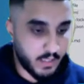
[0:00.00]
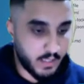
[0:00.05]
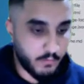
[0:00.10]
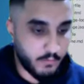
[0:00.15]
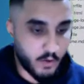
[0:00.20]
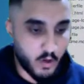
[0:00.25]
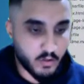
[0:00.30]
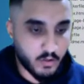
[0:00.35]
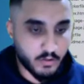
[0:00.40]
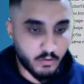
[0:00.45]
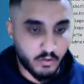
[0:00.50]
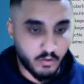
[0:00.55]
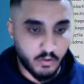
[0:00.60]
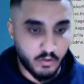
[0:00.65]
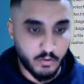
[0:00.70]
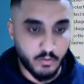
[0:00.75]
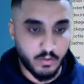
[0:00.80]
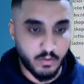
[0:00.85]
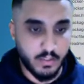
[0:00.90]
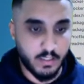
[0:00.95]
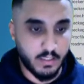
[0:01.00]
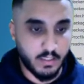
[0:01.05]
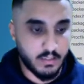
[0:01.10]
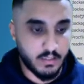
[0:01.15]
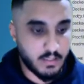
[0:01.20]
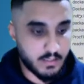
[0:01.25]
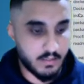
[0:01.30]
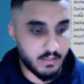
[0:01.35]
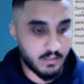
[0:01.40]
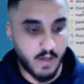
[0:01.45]
And we also do
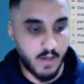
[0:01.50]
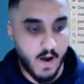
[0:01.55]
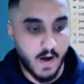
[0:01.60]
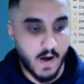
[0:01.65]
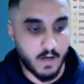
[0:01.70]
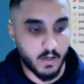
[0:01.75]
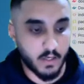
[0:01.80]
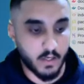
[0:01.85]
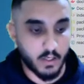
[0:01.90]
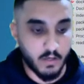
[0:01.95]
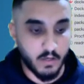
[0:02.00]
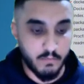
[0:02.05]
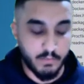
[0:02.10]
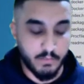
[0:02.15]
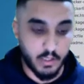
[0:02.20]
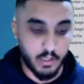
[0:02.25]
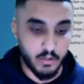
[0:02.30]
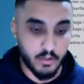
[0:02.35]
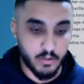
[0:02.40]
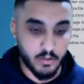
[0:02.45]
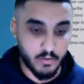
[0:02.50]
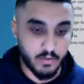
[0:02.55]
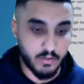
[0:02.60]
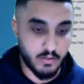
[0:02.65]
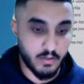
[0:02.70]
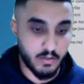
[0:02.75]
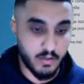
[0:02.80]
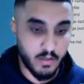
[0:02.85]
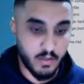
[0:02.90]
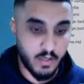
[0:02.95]
need this Docker
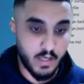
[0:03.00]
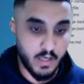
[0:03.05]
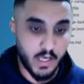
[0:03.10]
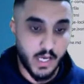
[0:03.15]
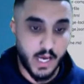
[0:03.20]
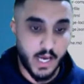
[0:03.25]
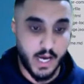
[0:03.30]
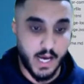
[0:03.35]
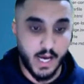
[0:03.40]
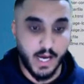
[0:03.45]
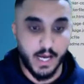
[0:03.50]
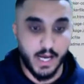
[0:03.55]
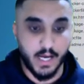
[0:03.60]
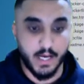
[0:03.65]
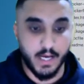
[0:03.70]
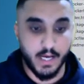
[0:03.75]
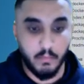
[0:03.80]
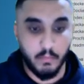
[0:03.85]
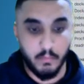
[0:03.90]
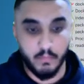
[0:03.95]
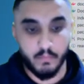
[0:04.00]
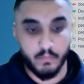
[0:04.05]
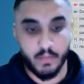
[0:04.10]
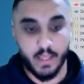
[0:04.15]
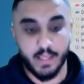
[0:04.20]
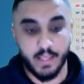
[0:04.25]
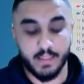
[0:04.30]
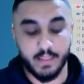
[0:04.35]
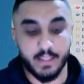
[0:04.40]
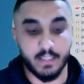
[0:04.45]
compose, and
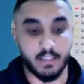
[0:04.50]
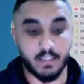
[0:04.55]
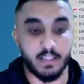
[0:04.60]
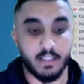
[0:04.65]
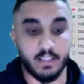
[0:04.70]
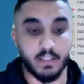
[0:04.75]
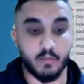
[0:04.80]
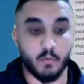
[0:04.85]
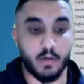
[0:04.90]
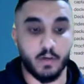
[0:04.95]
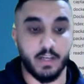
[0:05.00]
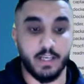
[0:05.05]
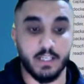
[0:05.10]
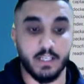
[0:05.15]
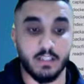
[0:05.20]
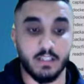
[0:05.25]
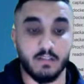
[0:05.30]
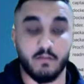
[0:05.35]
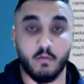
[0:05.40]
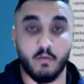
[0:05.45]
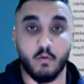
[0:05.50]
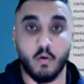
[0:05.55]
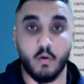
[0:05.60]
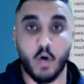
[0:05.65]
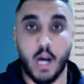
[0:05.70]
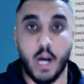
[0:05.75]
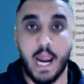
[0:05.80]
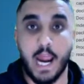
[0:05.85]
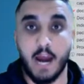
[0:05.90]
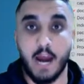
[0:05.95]
this one is
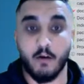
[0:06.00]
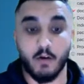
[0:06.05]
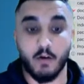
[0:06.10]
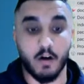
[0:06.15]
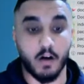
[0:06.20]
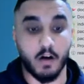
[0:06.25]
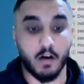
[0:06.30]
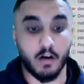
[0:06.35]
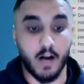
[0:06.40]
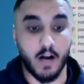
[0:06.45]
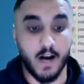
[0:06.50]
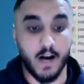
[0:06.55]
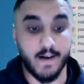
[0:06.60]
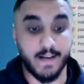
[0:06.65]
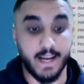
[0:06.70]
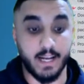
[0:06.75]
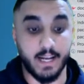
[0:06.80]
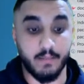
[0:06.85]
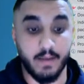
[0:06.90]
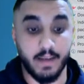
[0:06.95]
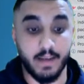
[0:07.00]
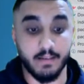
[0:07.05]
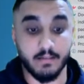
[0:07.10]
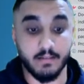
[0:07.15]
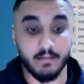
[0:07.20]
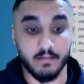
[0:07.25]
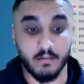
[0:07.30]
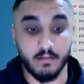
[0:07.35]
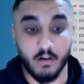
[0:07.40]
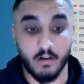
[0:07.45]
for our
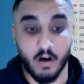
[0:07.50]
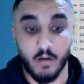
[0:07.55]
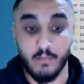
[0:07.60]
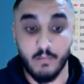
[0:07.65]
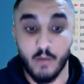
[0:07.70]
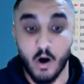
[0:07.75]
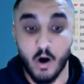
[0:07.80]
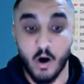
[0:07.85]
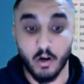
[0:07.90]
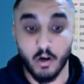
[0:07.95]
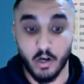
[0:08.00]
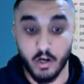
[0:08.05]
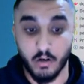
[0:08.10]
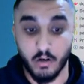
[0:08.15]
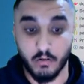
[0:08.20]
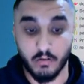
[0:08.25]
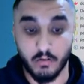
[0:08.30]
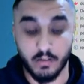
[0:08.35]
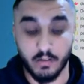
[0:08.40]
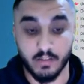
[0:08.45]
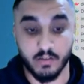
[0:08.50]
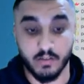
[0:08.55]
database, or Mongo.